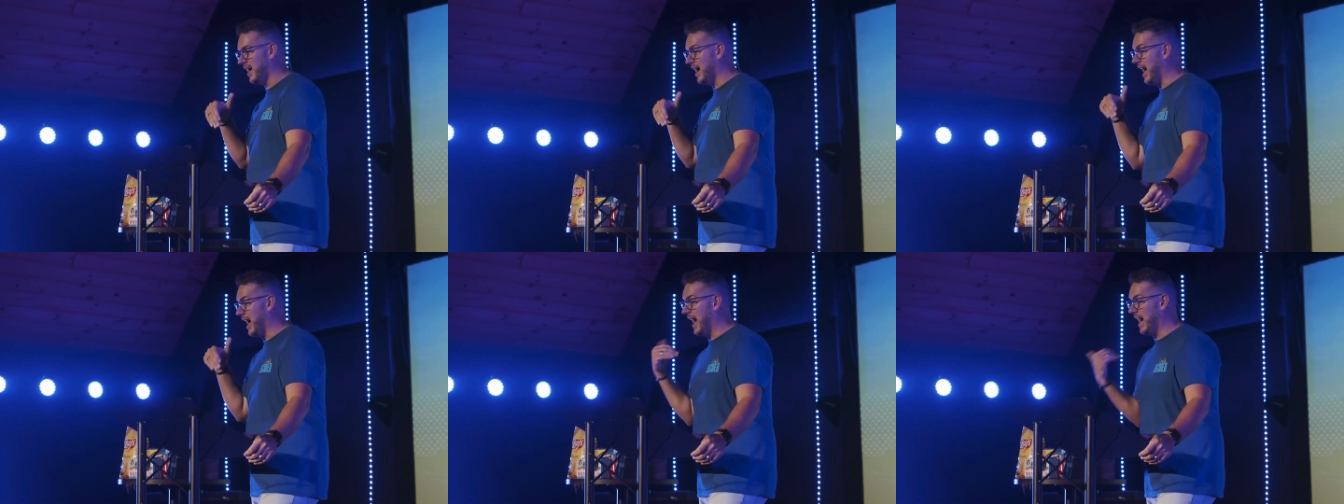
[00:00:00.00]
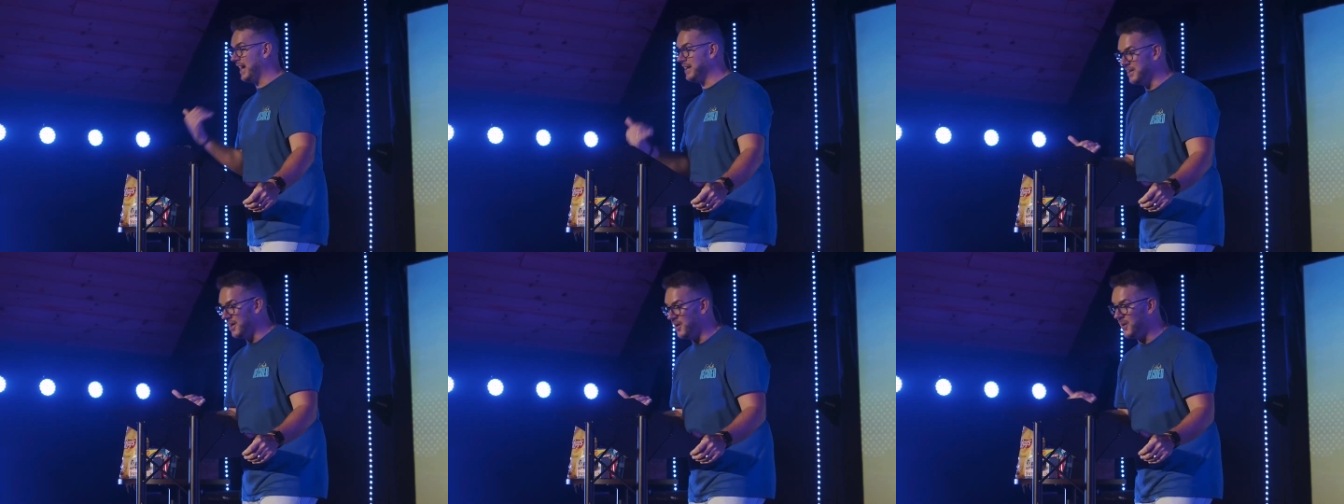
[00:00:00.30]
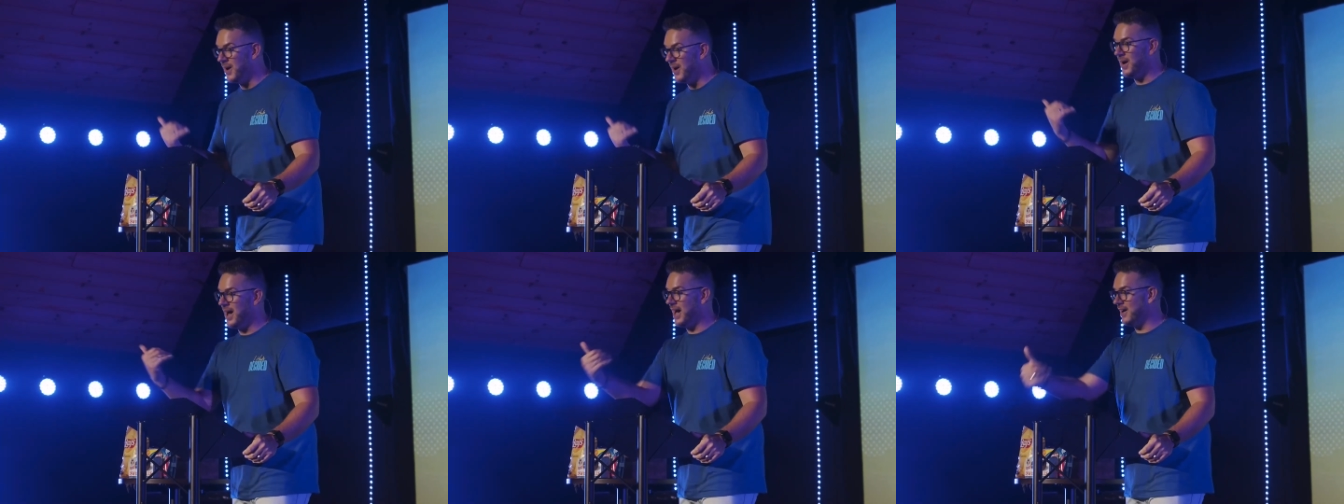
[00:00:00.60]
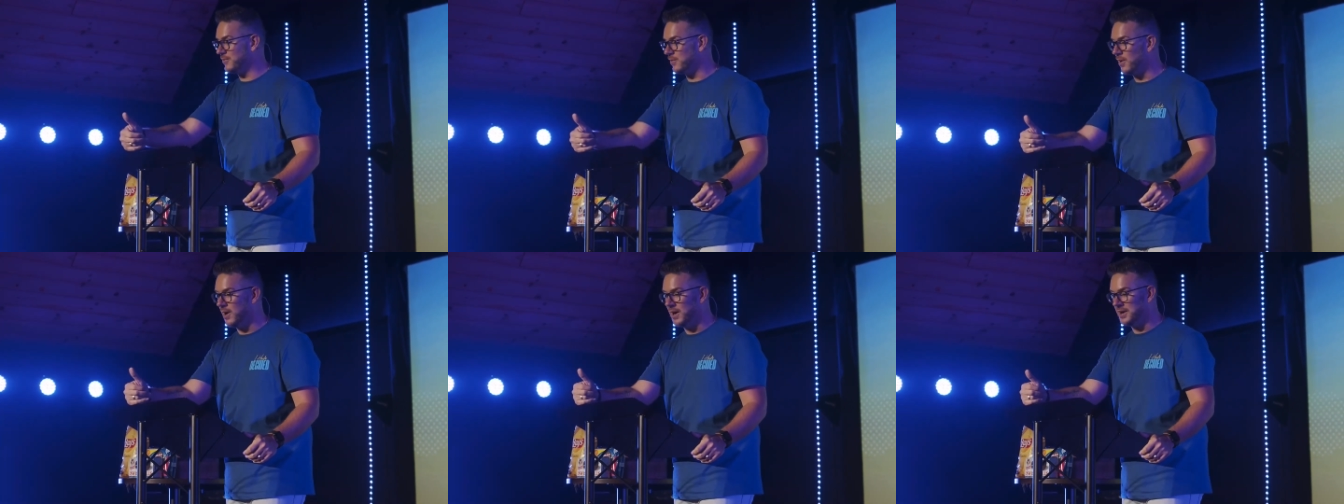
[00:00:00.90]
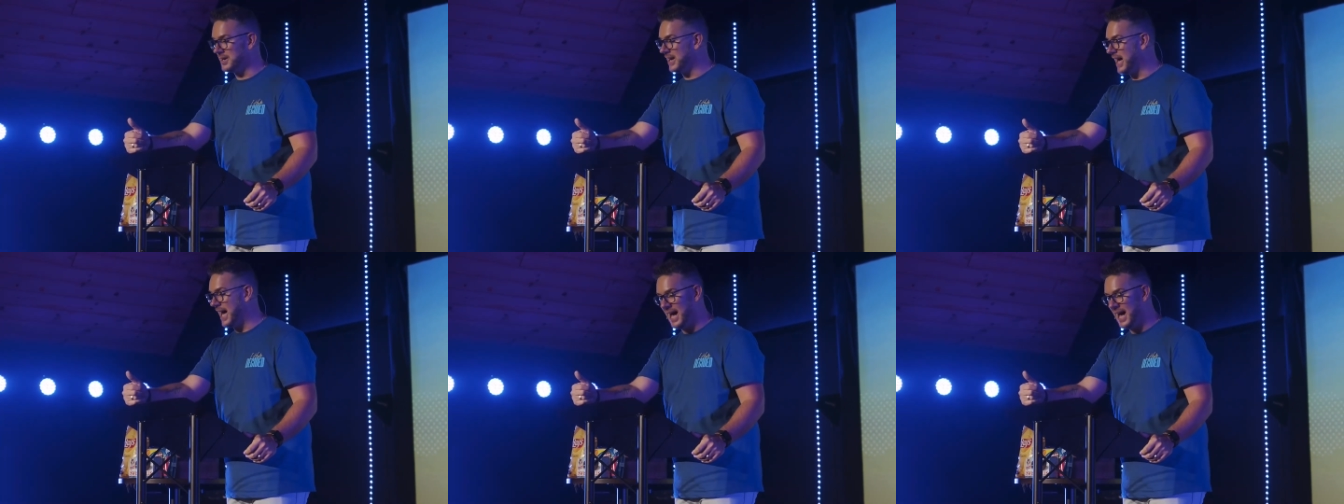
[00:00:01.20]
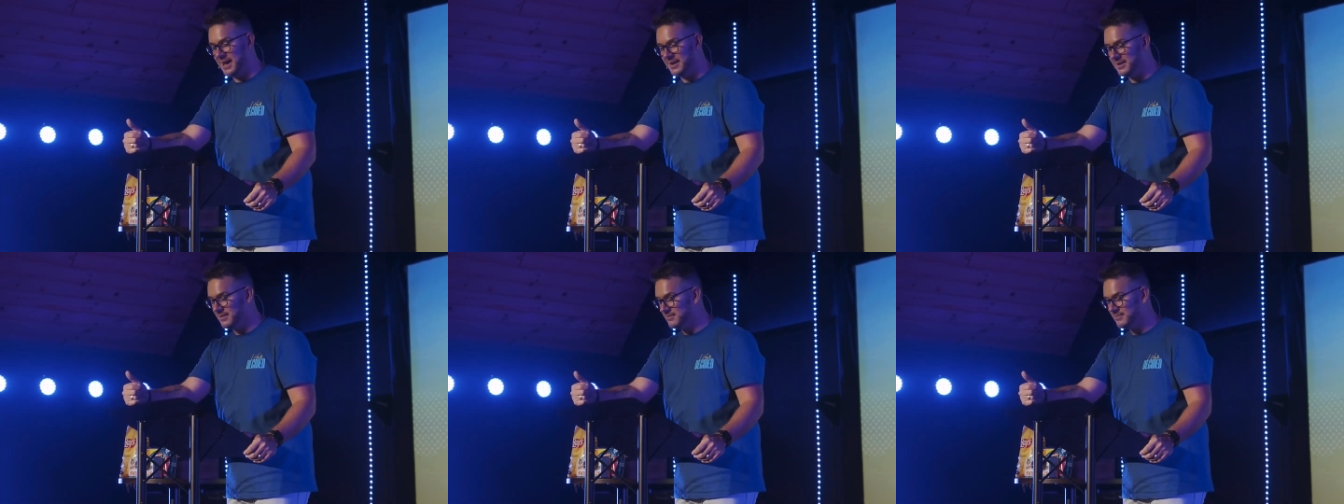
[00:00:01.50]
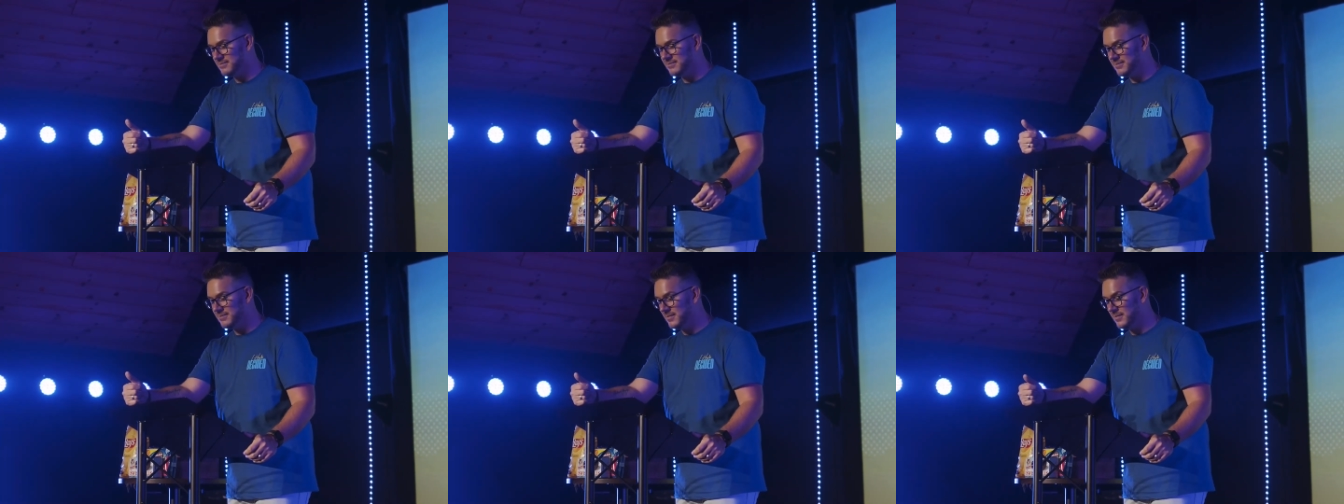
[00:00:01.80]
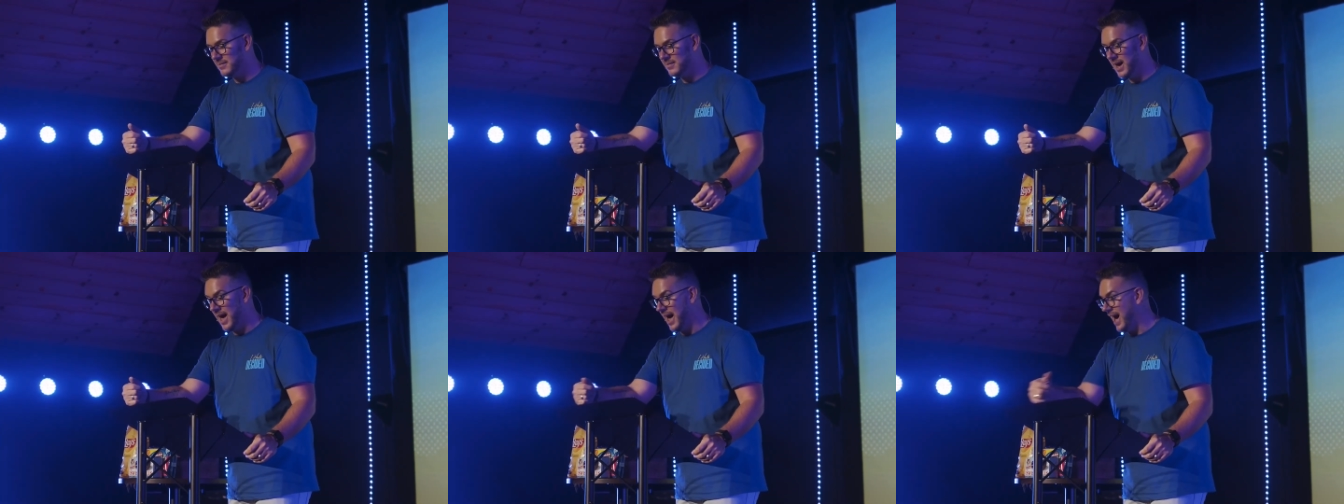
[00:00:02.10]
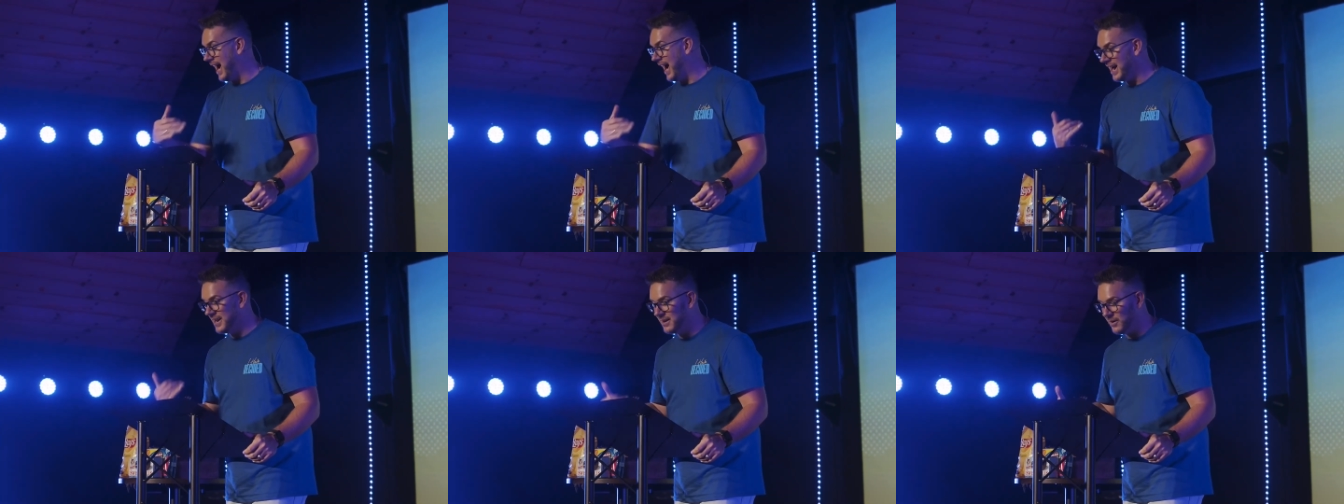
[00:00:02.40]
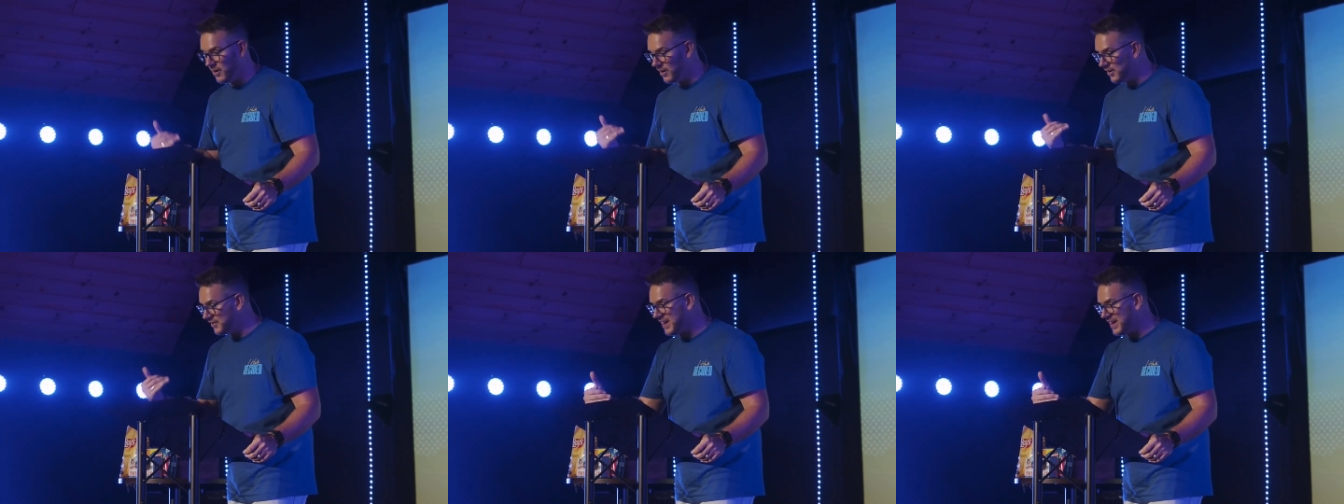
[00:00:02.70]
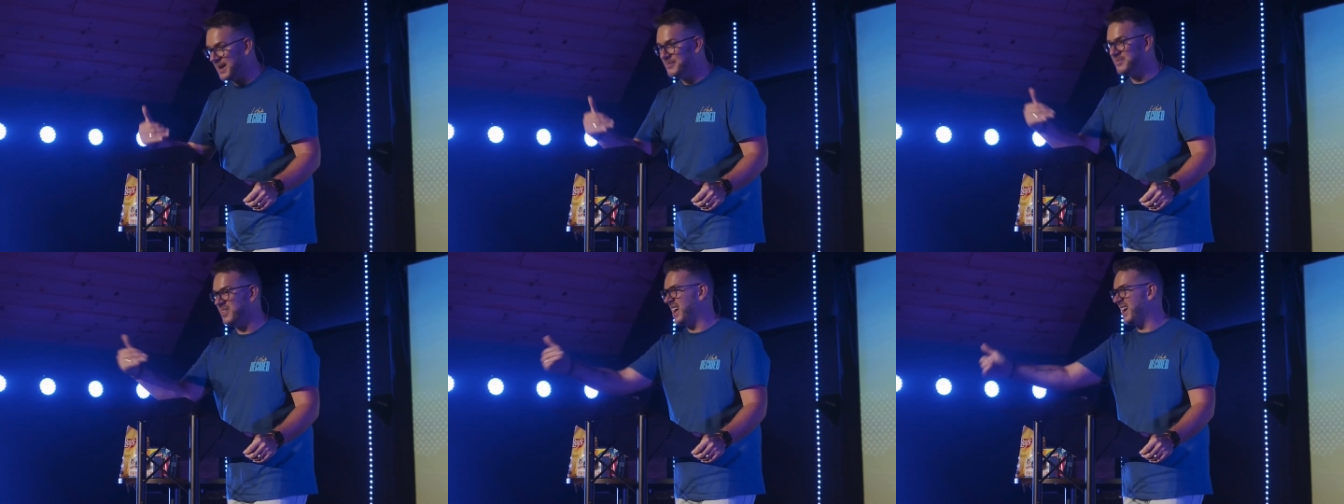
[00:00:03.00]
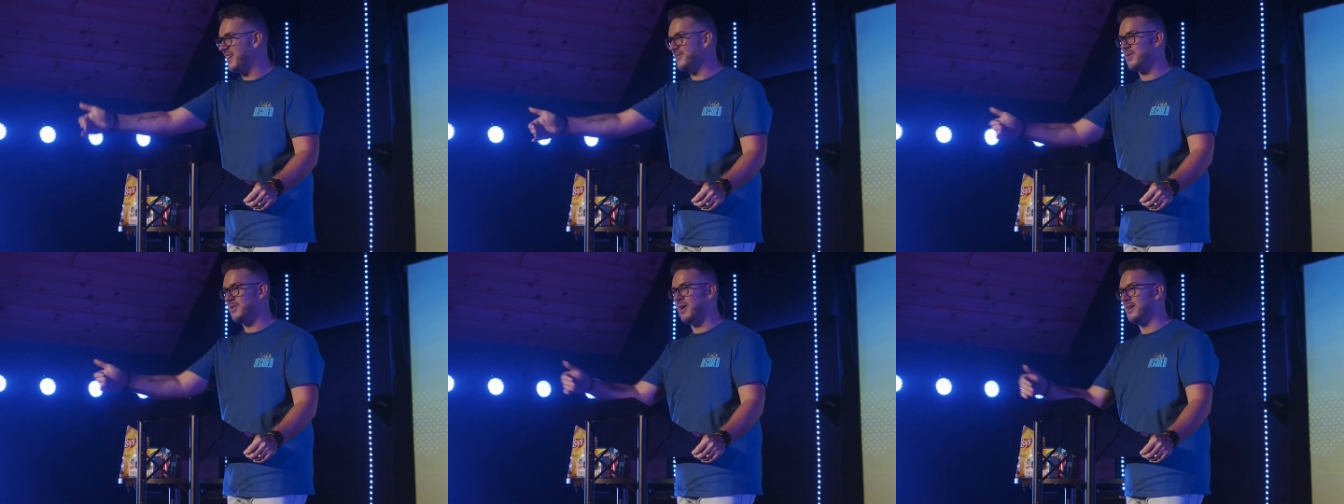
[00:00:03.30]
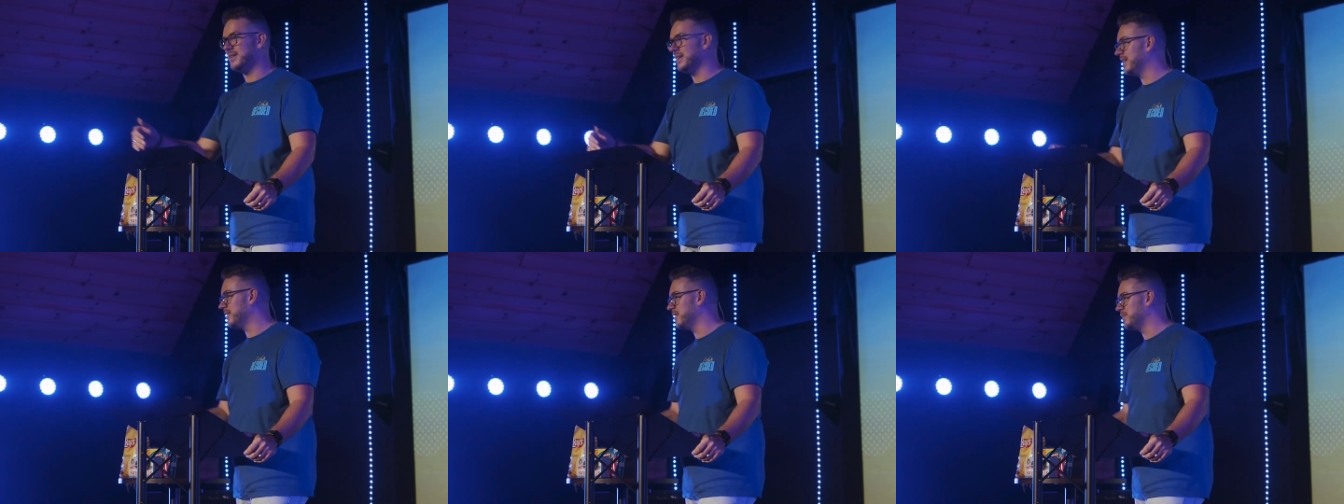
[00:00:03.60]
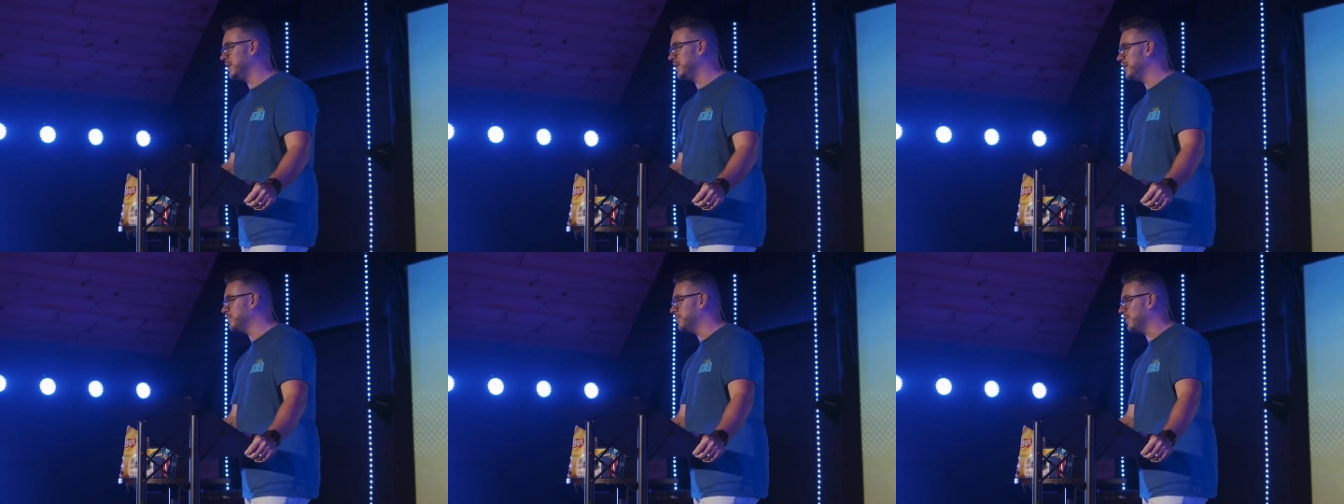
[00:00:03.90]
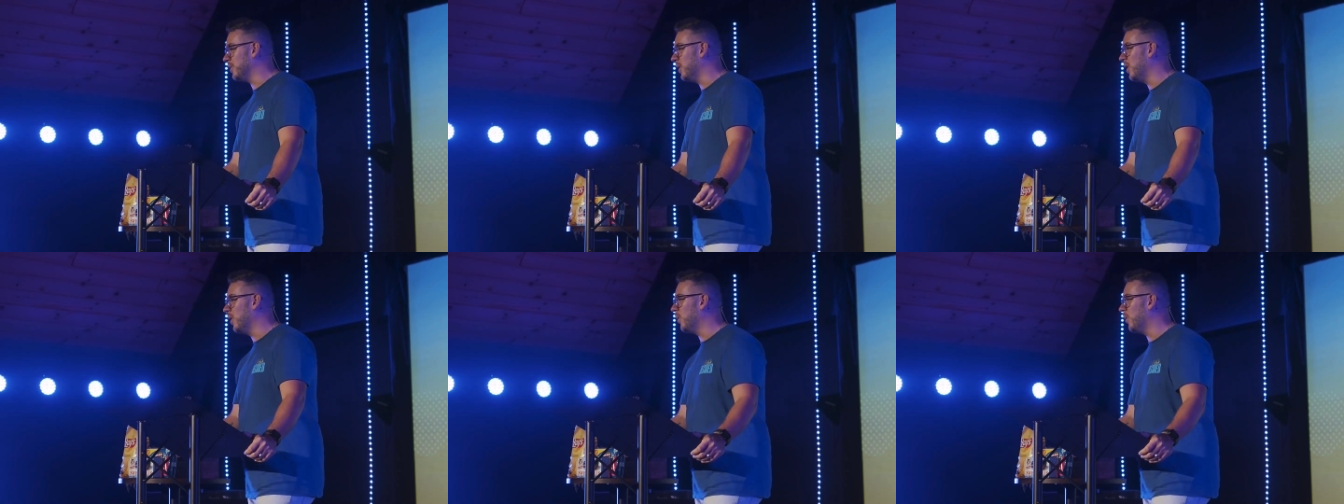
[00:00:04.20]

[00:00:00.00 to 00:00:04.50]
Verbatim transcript: I know how I've wronged God. I know all the times I've wronged other people.